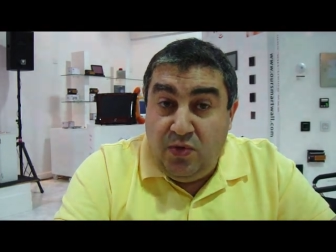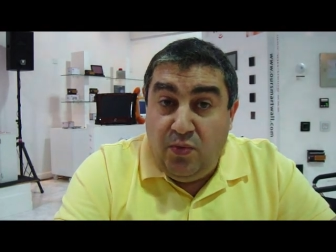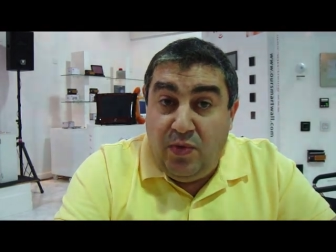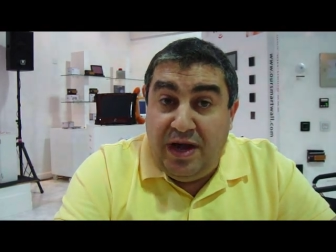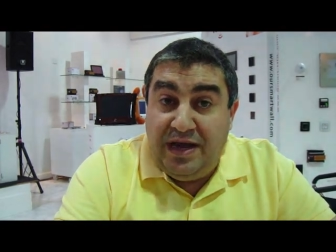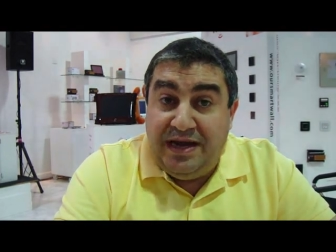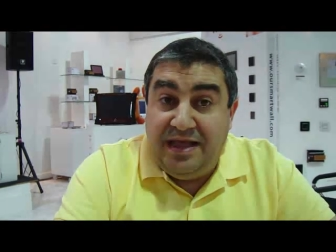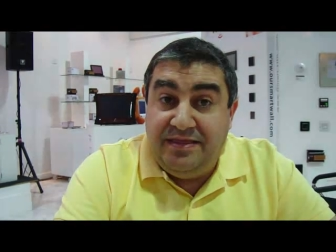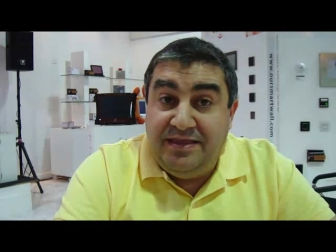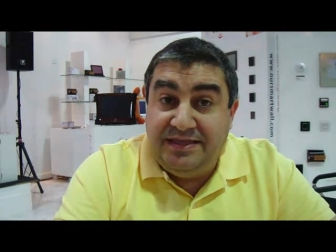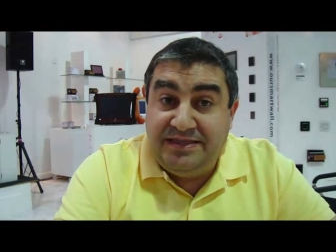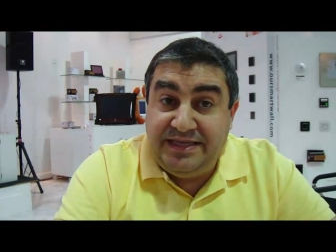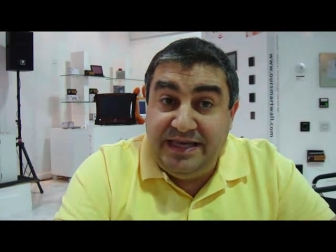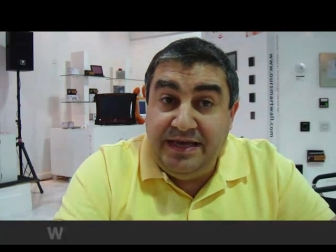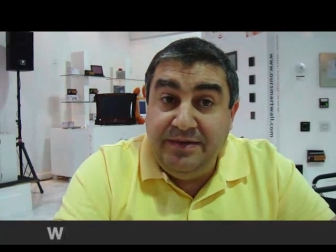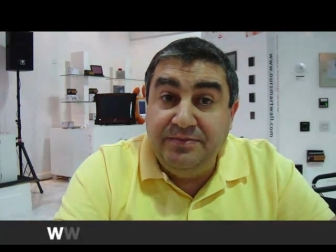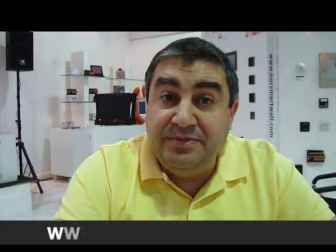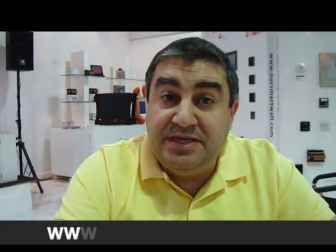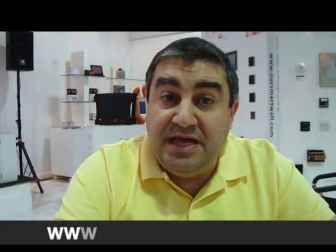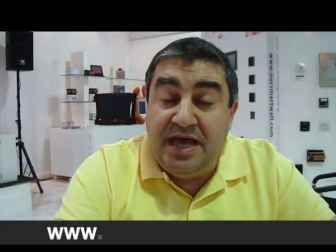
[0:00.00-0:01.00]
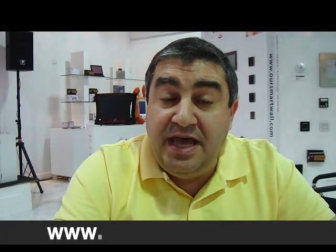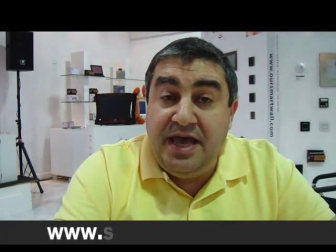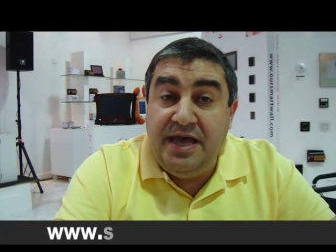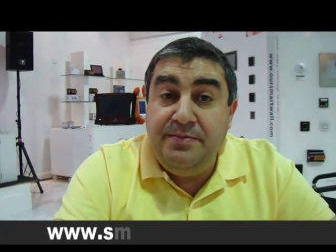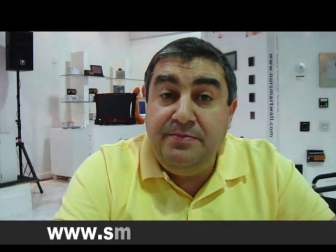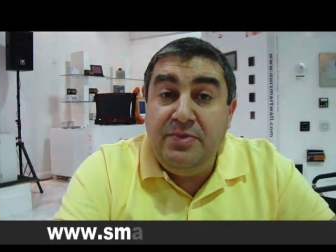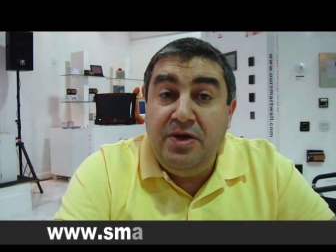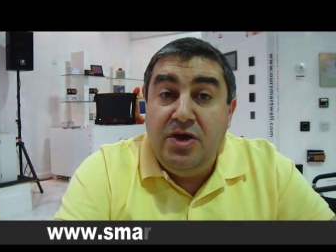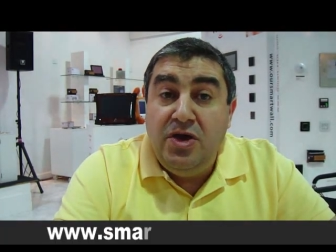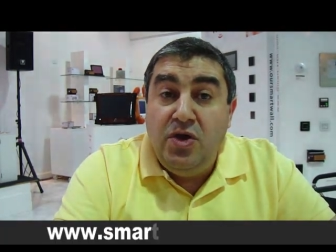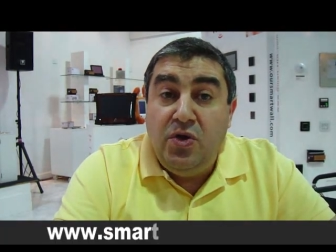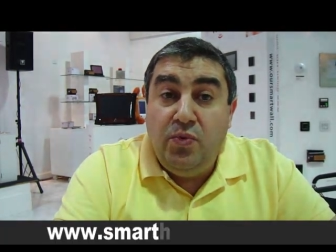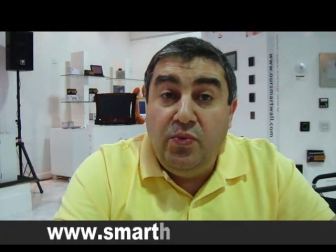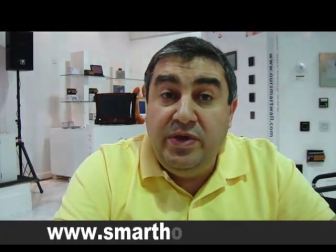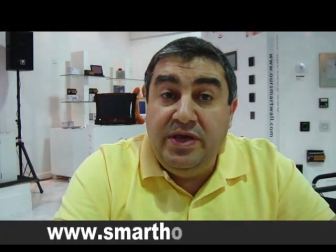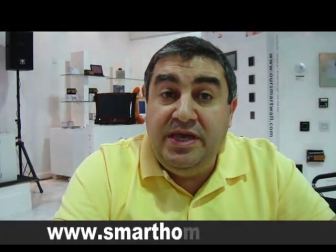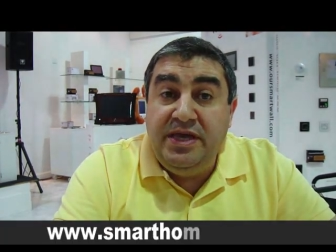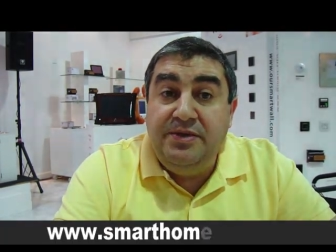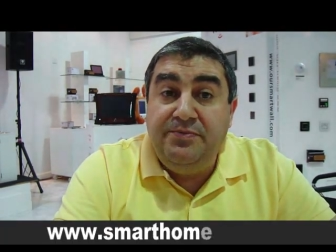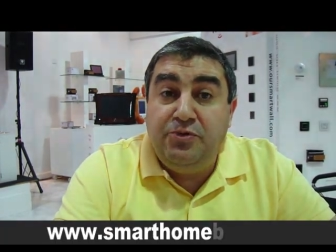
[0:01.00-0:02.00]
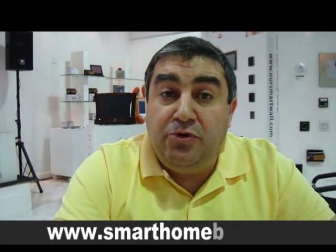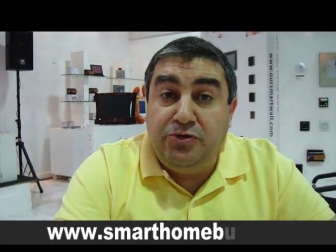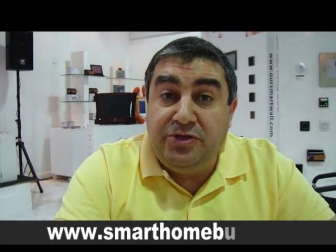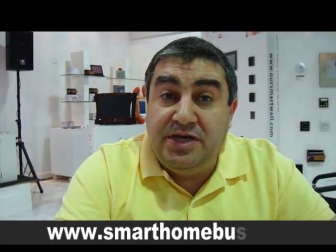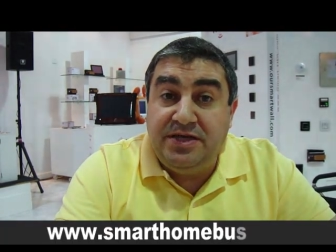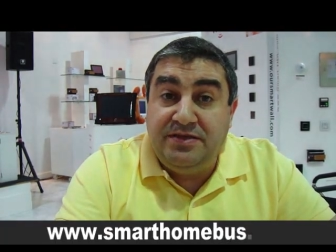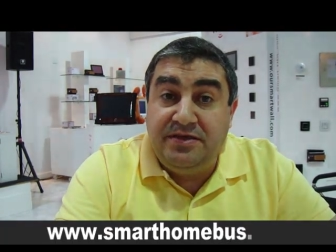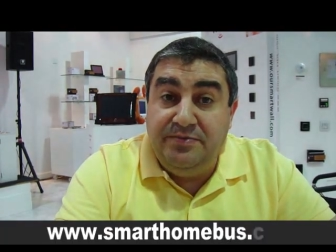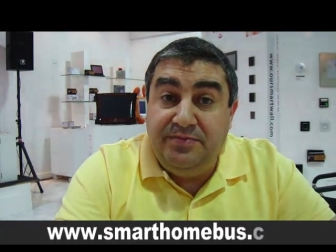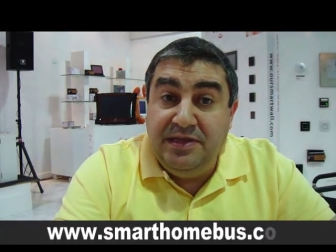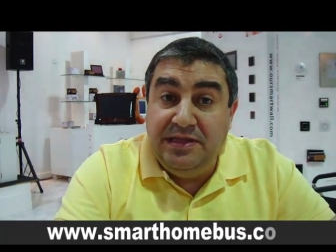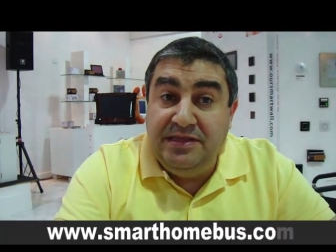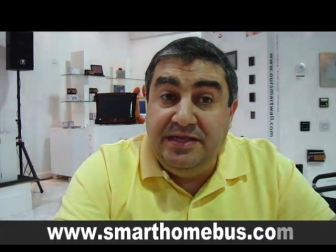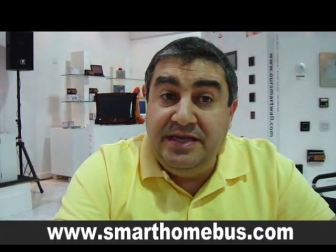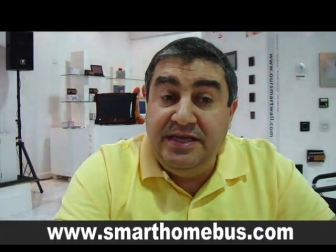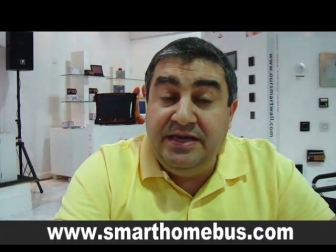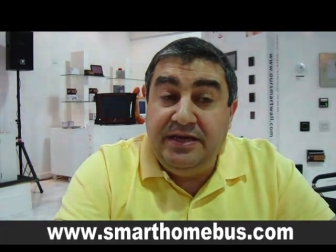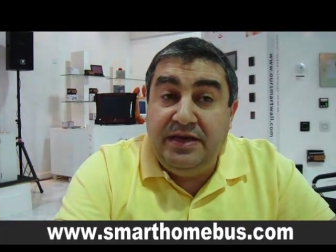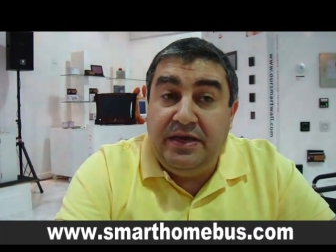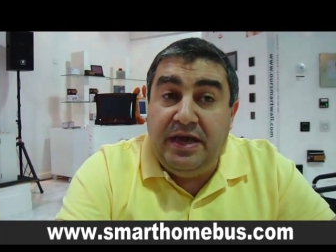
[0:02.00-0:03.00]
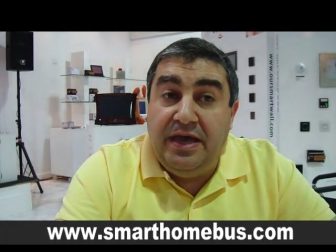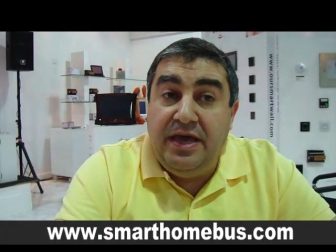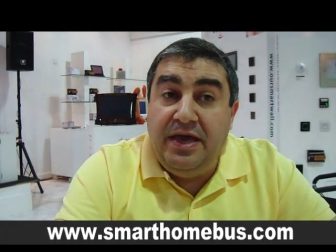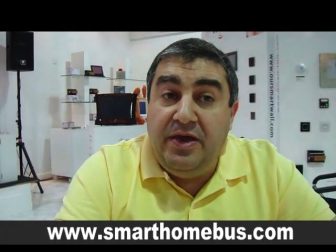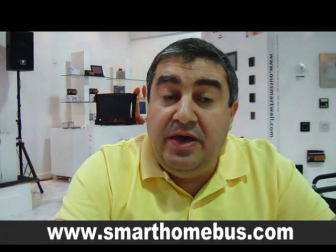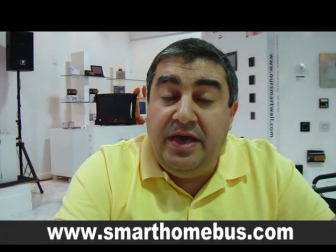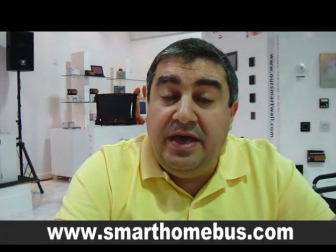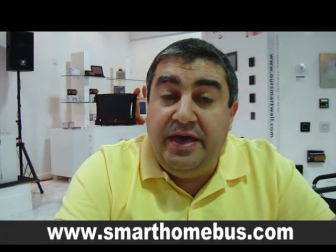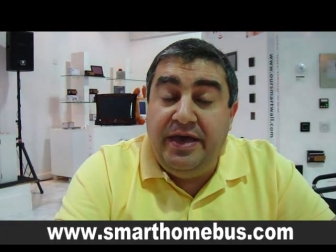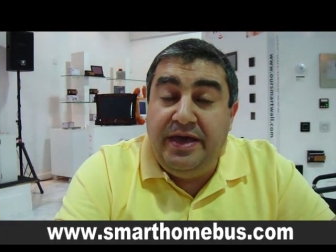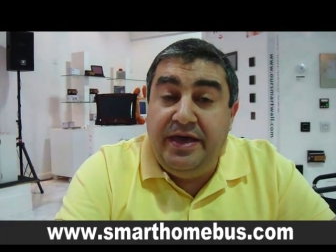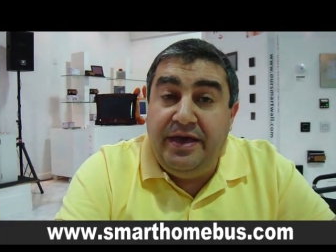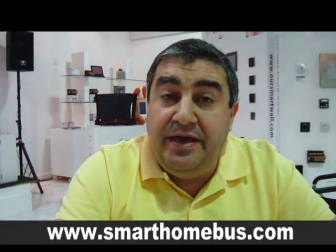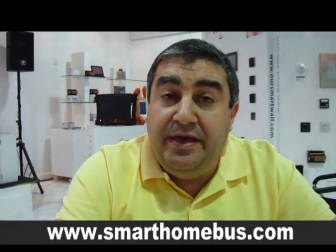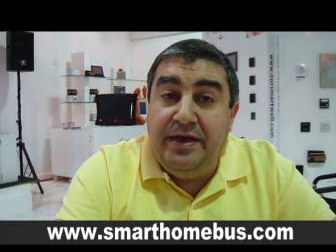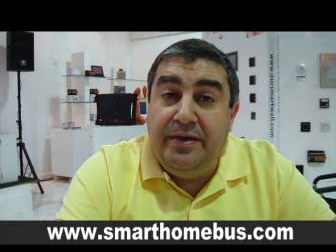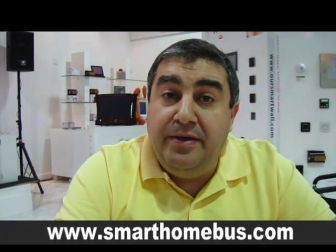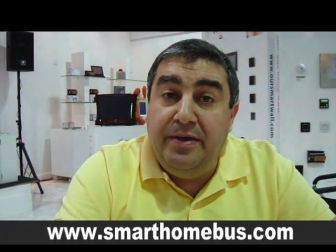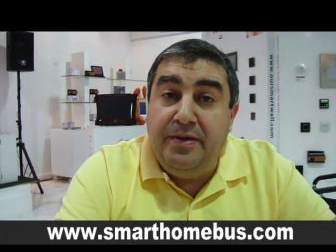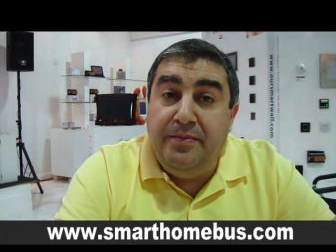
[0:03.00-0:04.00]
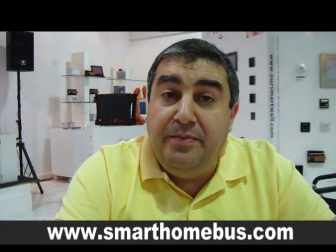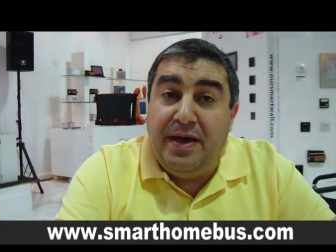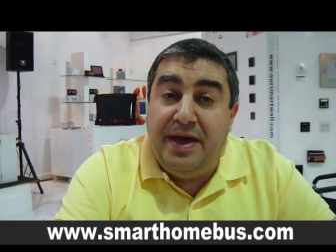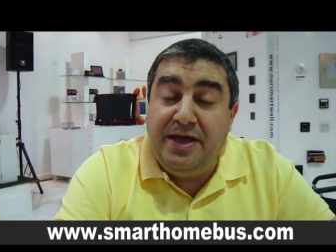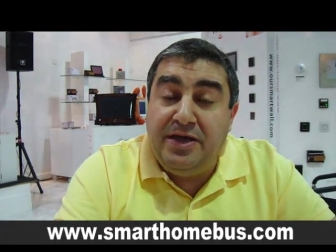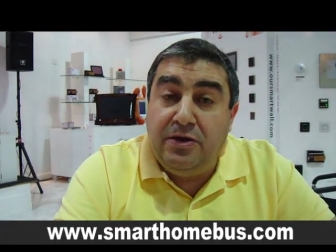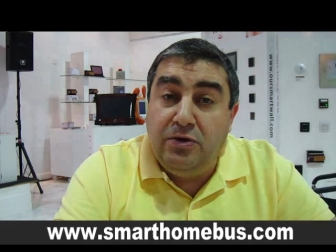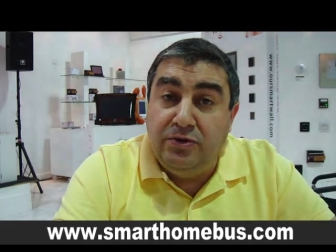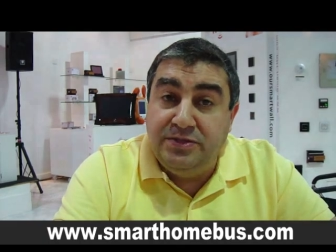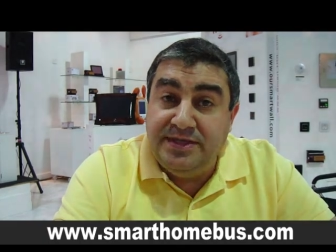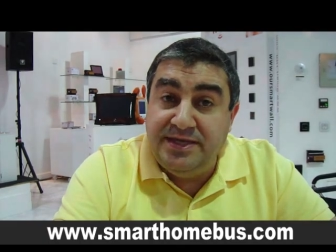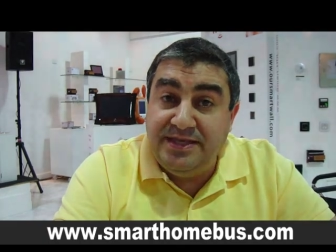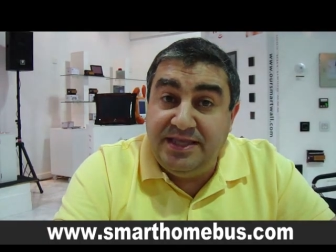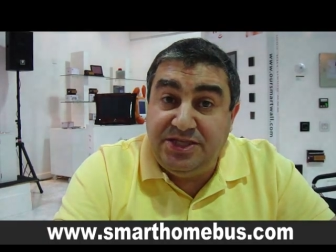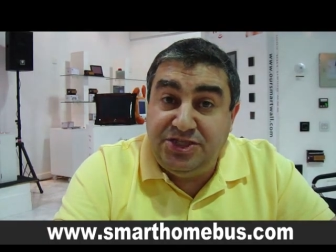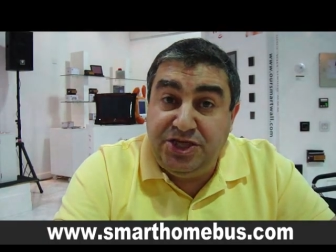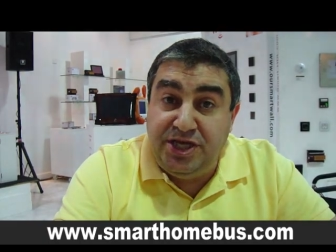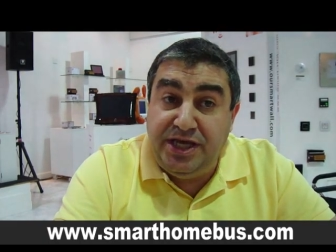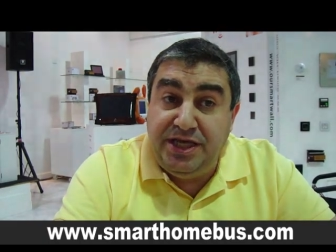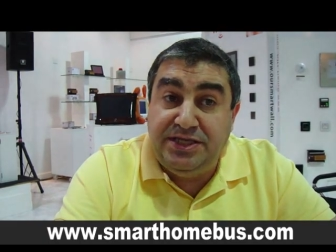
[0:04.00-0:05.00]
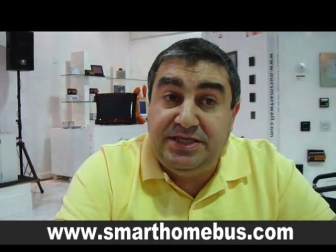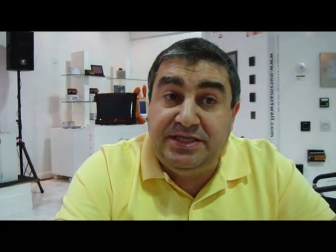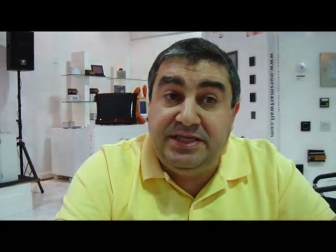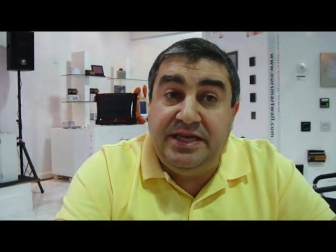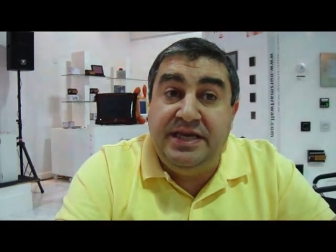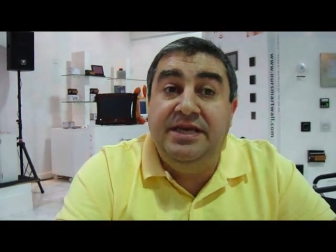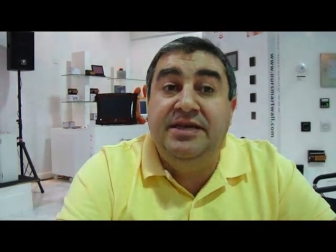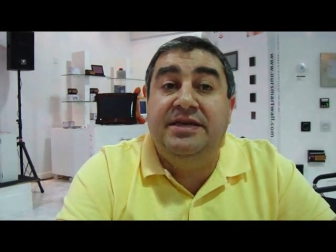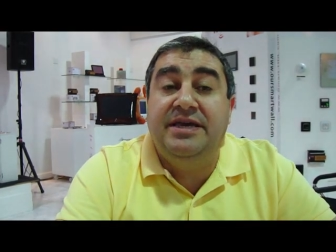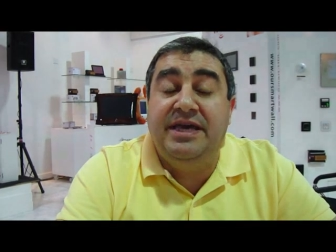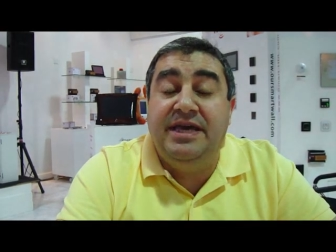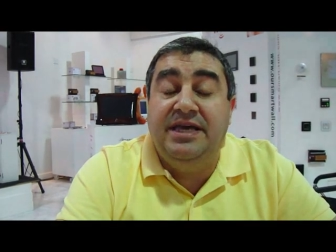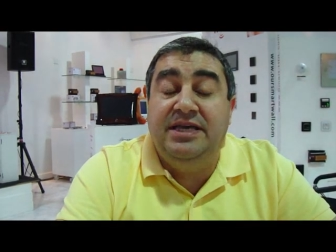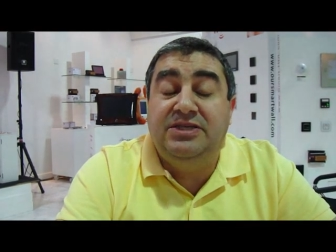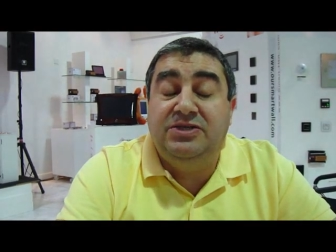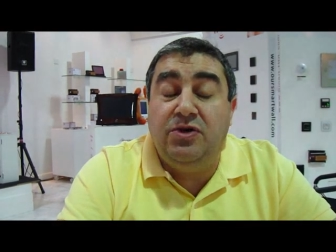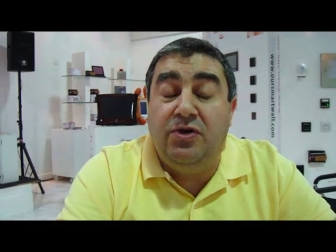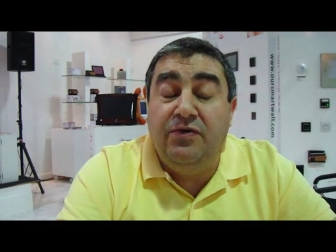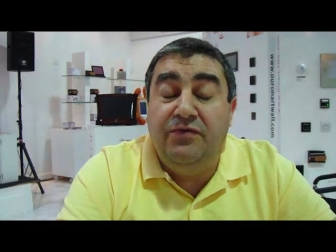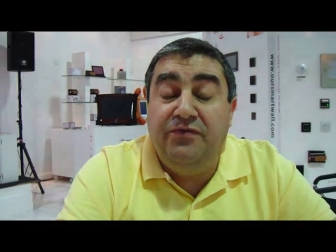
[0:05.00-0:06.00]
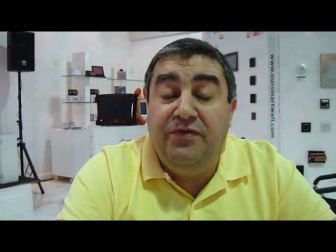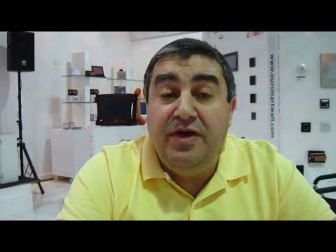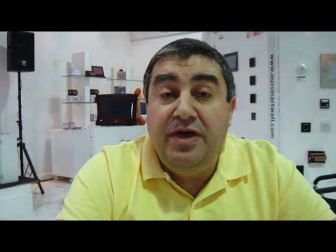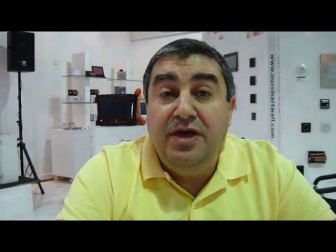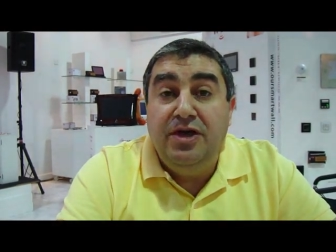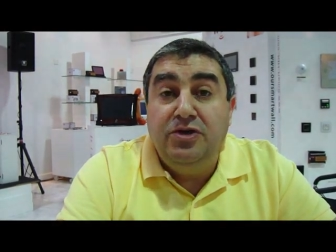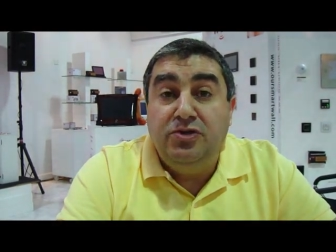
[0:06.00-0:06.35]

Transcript: while at the same time we protect the building uh, uh, by closing the shades in case of